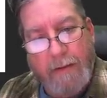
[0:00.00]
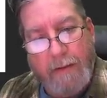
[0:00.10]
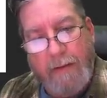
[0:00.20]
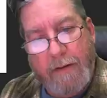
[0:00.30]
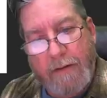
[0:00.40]

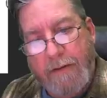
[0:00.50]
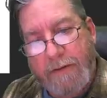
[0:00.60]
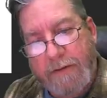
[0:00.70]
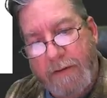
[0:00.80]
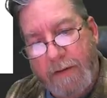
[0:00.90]

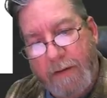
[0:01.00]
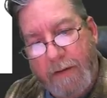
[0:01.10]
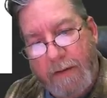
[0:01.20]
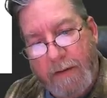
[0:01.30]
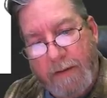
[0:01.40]
ears
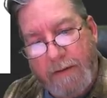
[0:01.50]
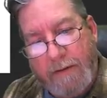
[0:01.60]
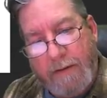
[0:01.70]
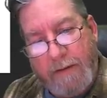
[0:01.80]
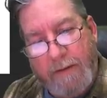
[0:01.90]

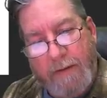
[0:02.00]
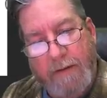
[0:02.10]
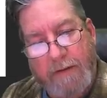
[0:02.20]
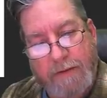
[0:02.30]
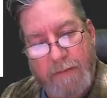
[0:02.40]
tend to be a
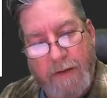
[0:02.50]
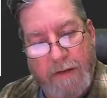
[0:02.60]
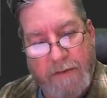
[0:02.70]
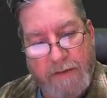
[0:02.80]
little smaller.